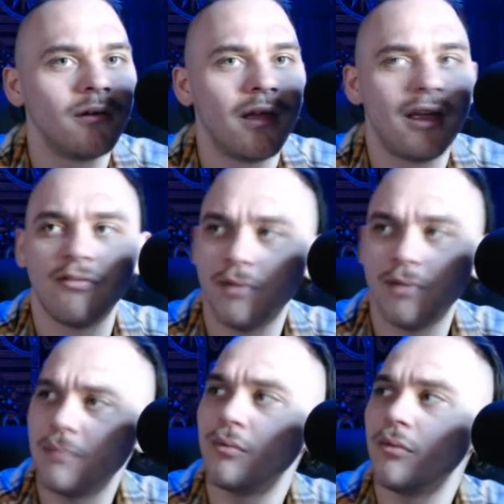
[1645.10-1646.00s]
If
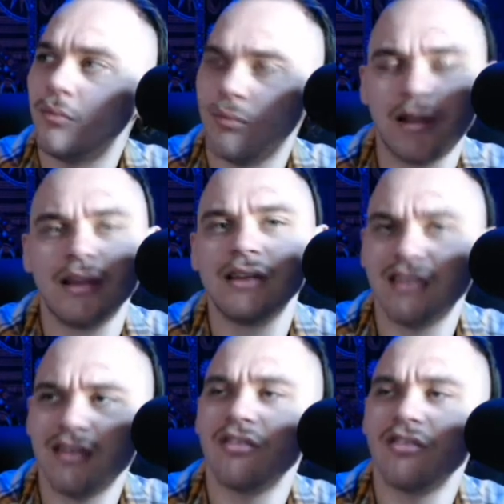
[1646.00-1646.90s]
people really
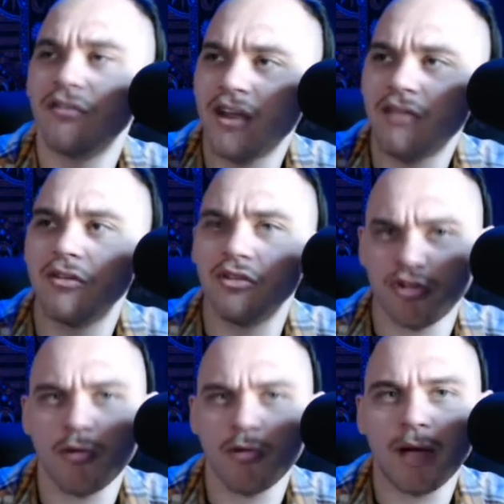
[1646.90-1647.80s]
tend to favor
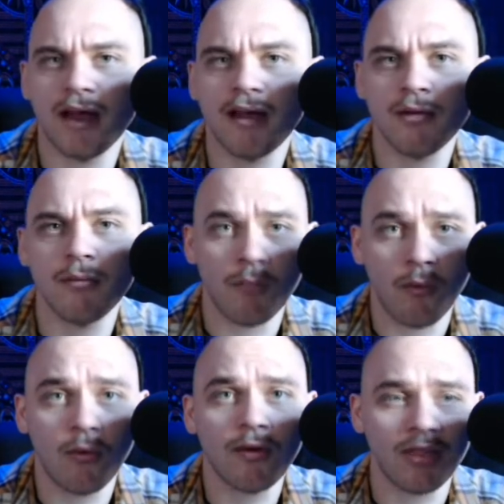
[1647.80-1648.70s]
Joe Biden
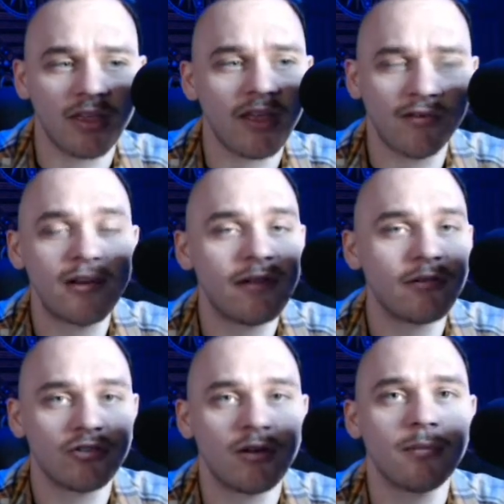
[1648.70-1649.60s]
more than they
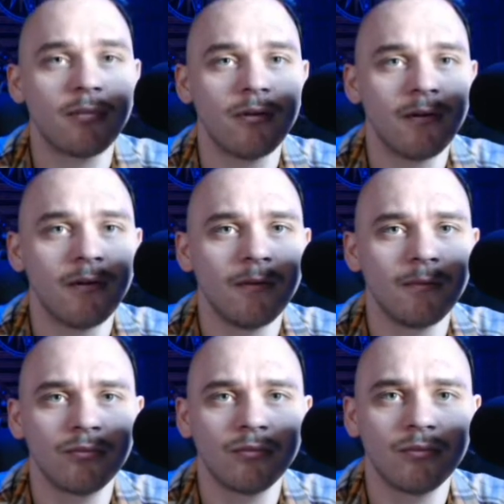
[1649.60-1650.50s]
favor Trump,
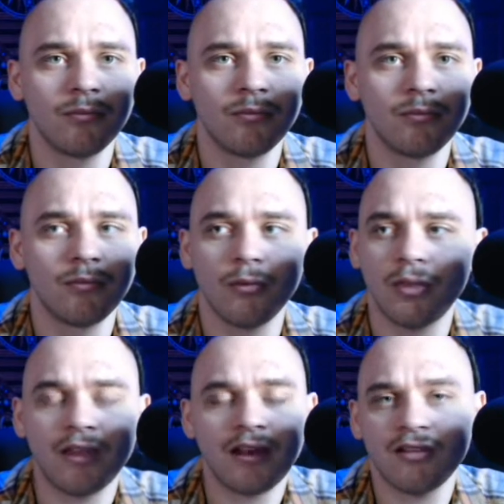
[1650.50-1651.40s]
well,
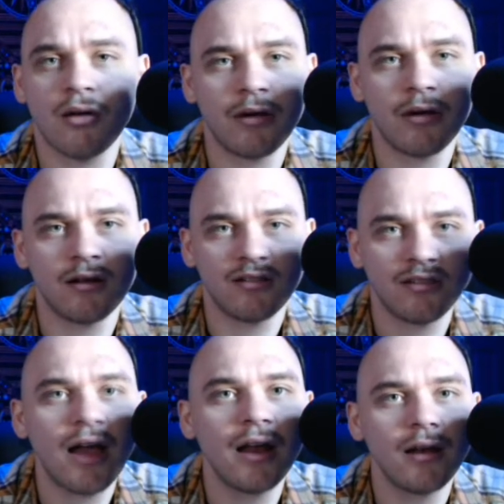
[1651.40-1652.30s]
then it's already
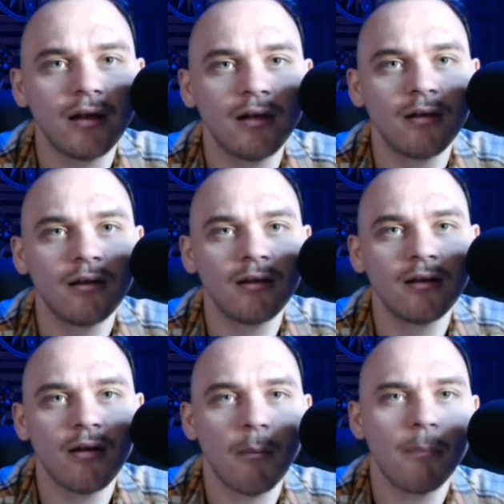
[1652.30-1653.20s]
decided.
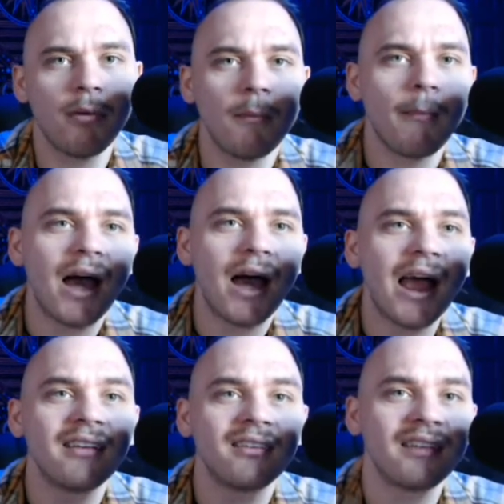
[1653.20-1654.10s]
But
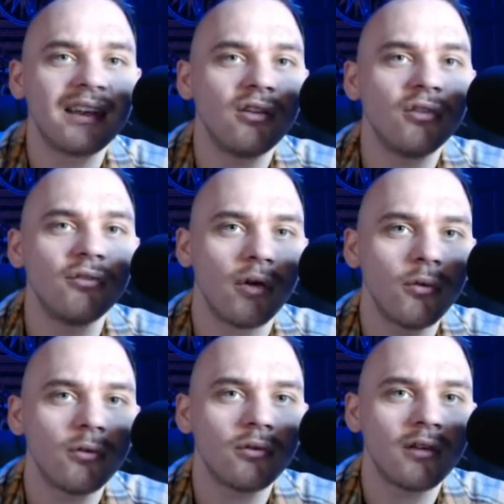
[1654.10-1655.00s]
my single
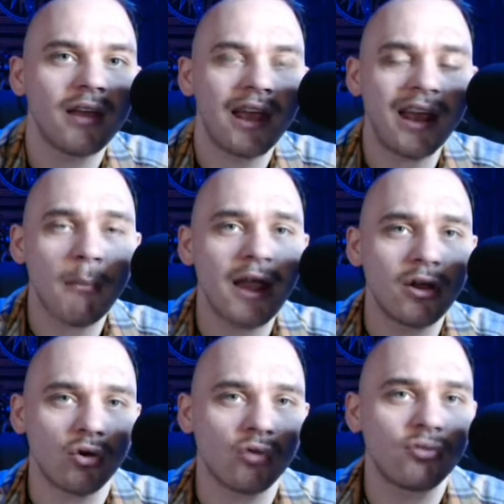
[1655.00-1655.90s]
vote and my
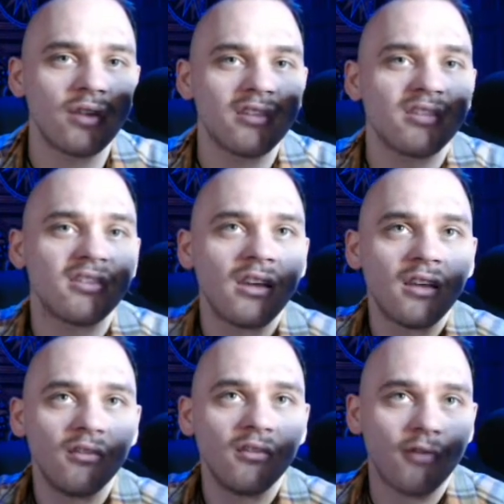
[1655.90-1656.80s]
girlfriend's
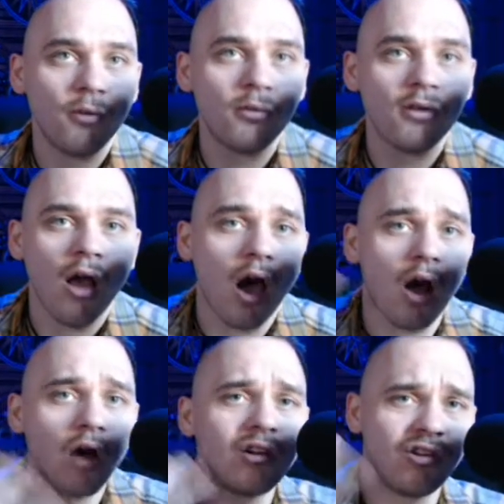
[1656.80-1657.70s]
vote,
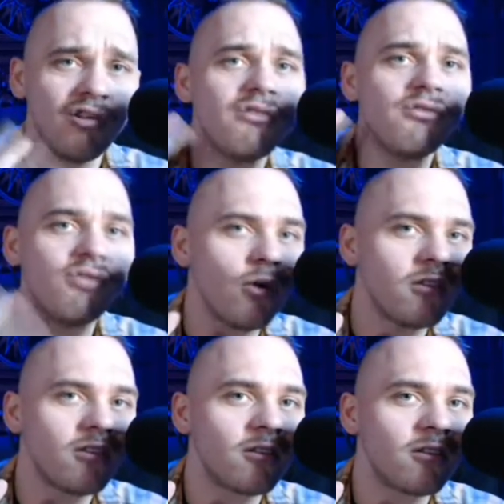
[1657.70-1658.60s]
our two
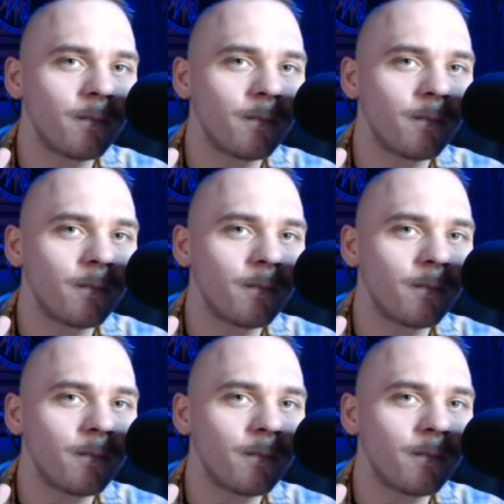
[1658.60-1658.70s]
votes,